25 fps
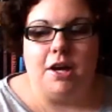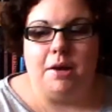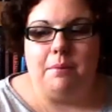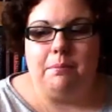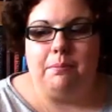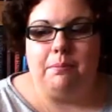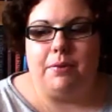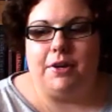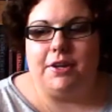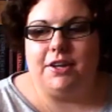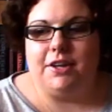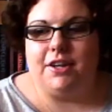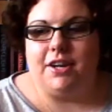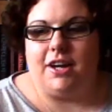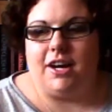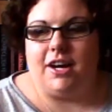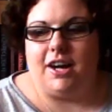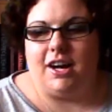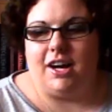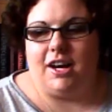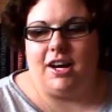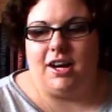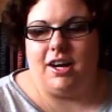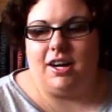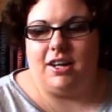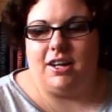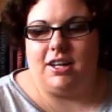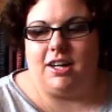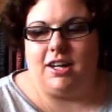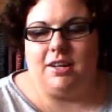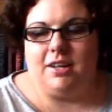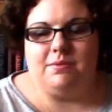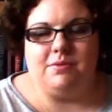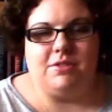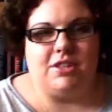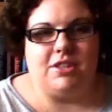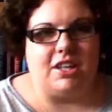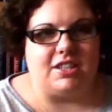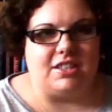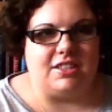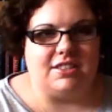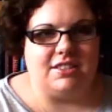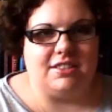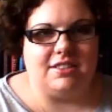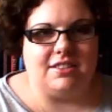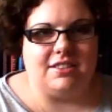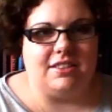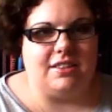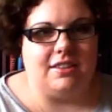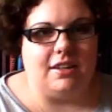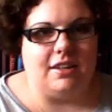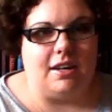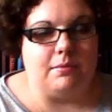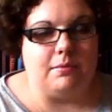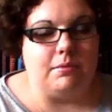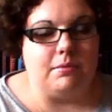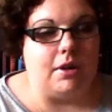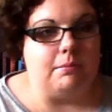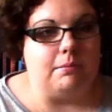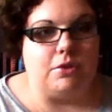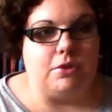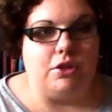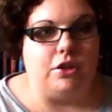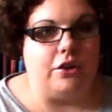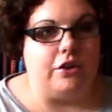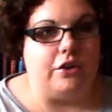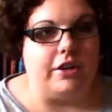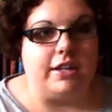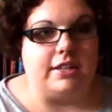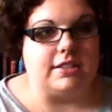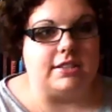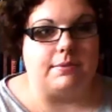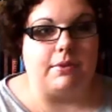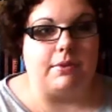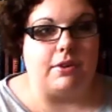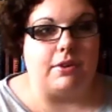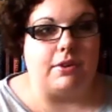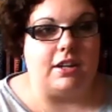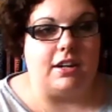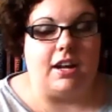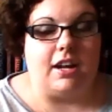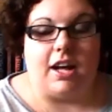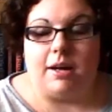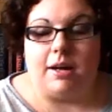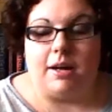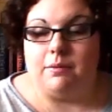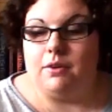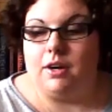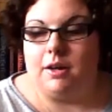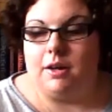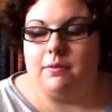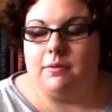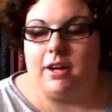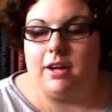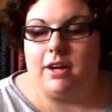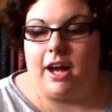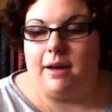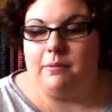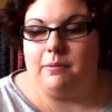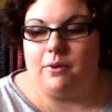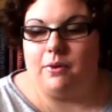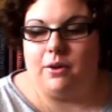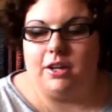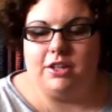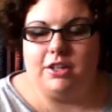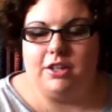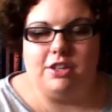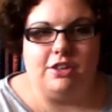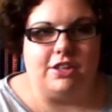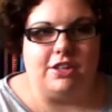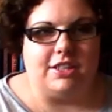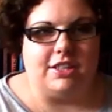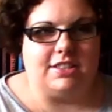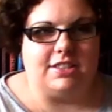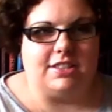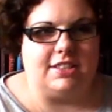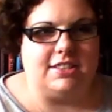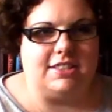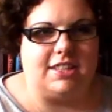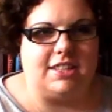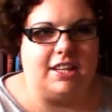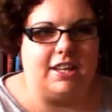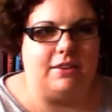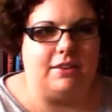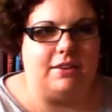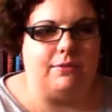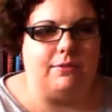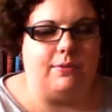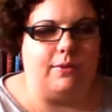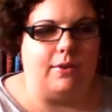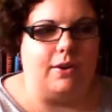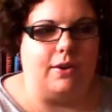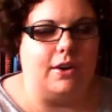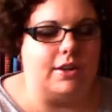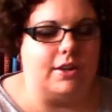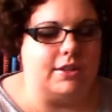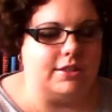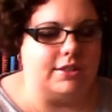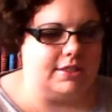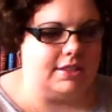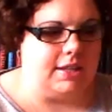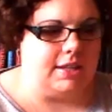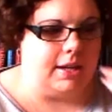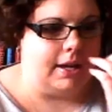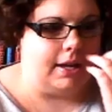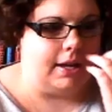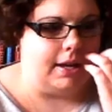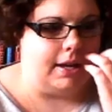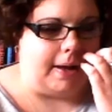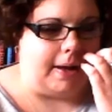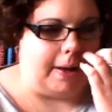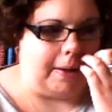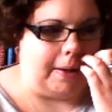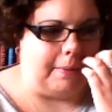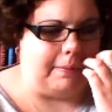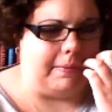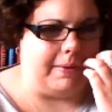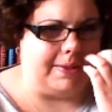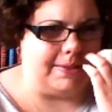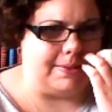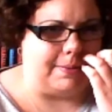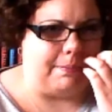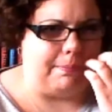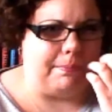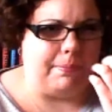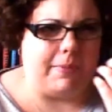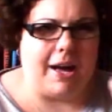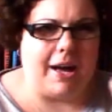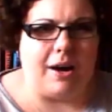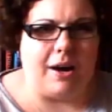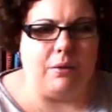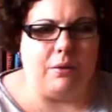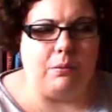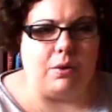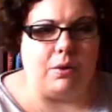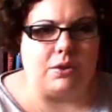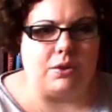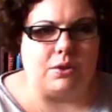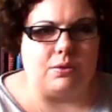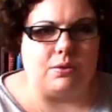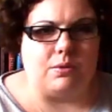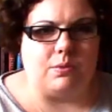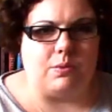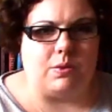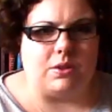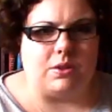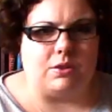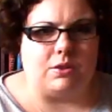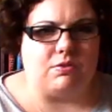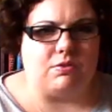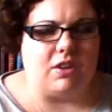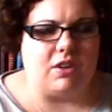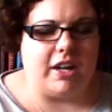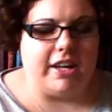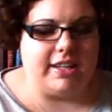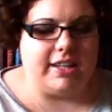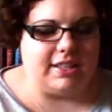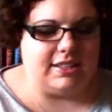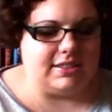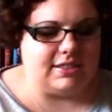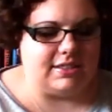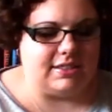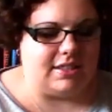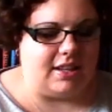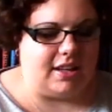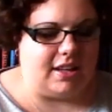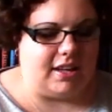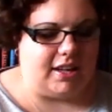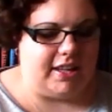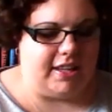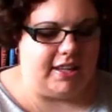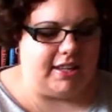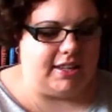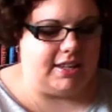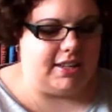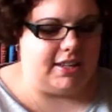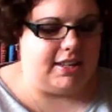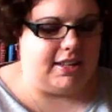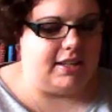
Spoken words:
But I'm curious. I'm not going to lie. I'm quite curious to see what it's about, what the writing's like.